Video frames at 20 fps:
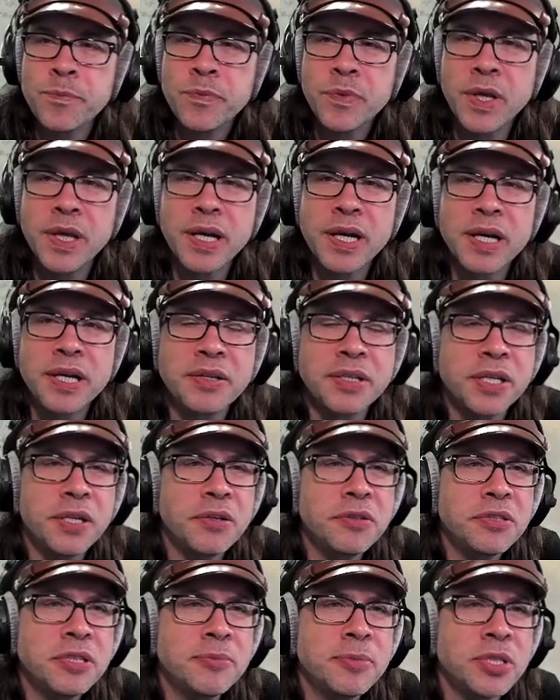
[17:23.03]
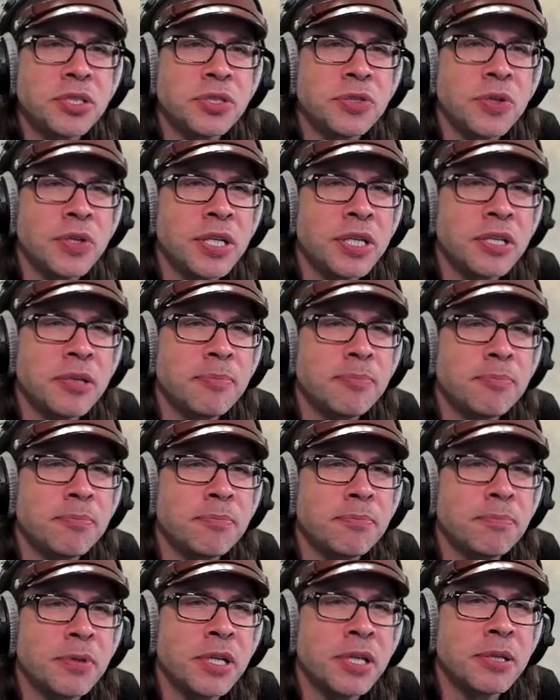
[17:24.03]
Yeah, the Ultimate Shortcut
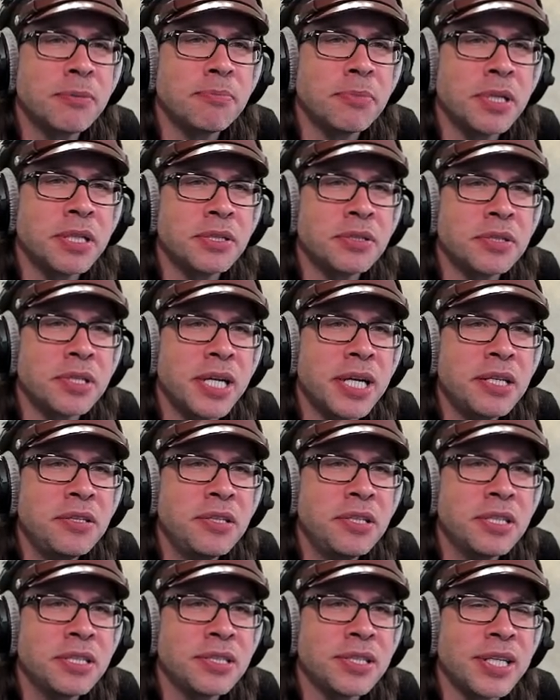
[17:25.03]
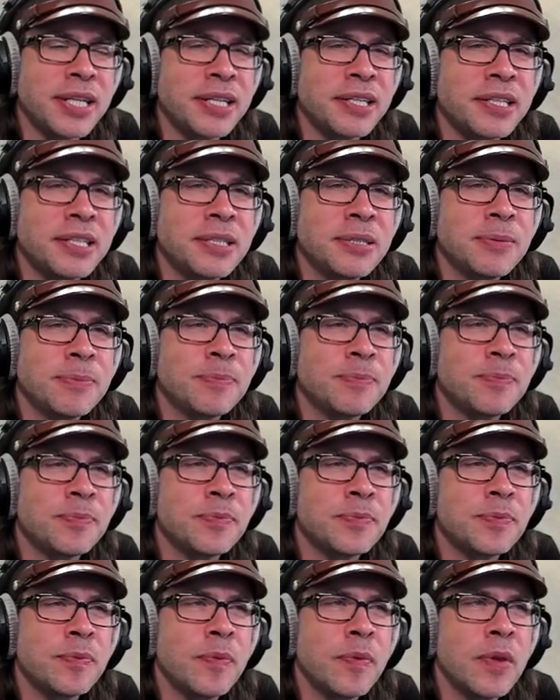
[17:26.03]
Cut Bundle. I looked at it.
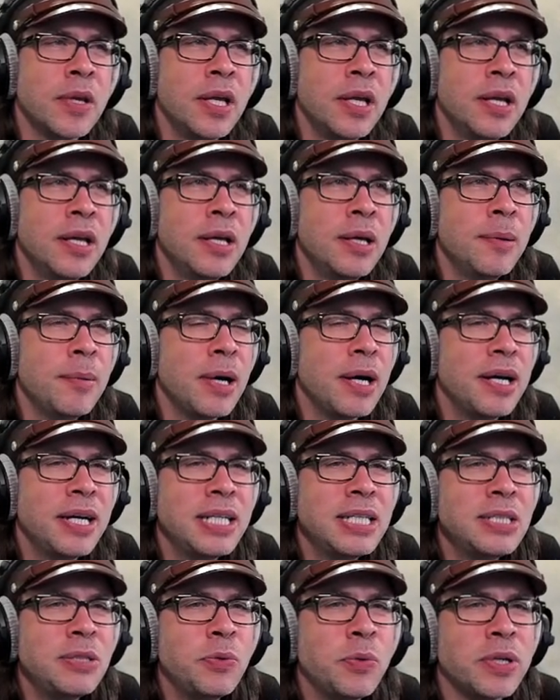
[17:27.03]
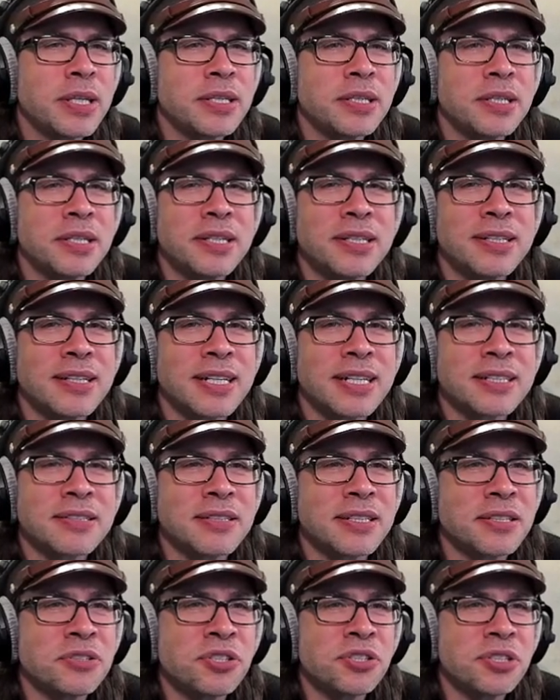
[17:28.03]
I don't want to unlock
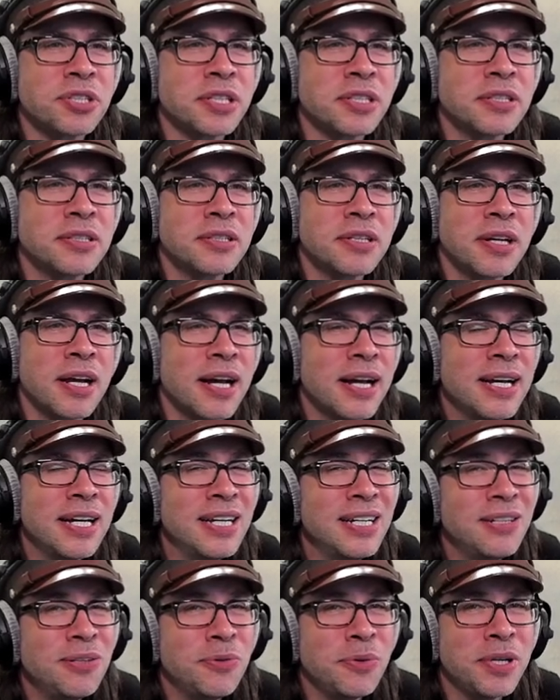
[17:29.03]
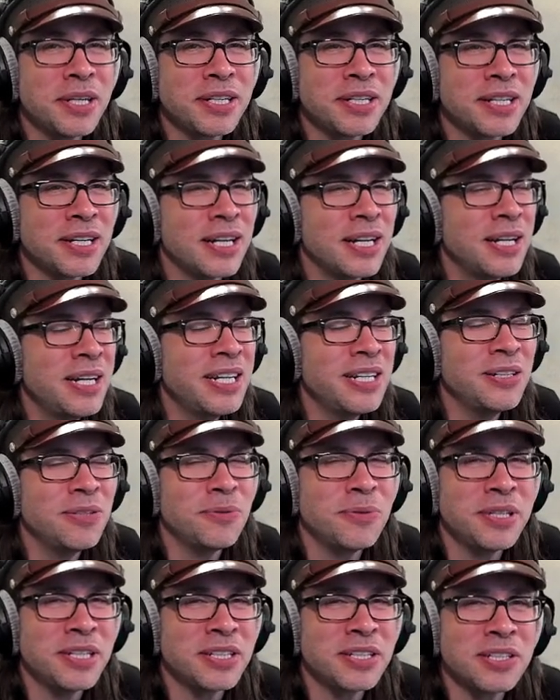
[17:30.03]
that shit. I don't want to. I
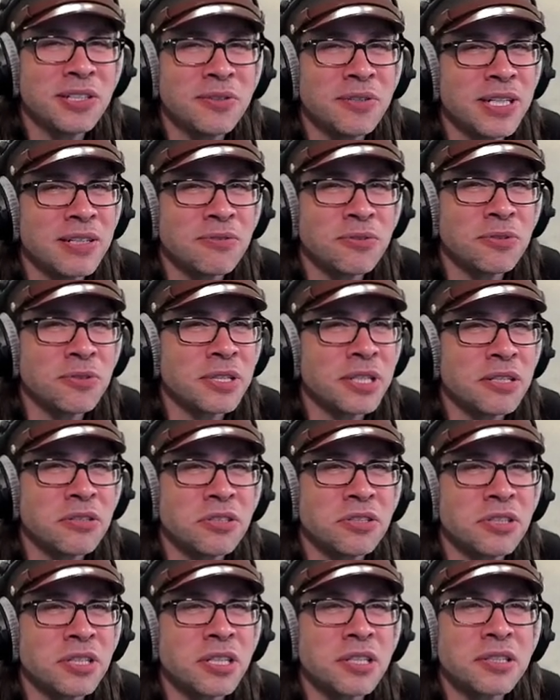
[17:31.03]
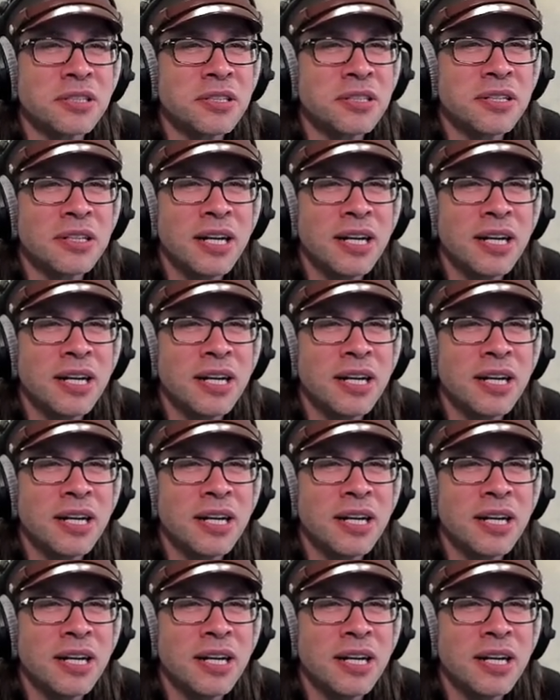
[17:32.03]
don't want to go after that shit.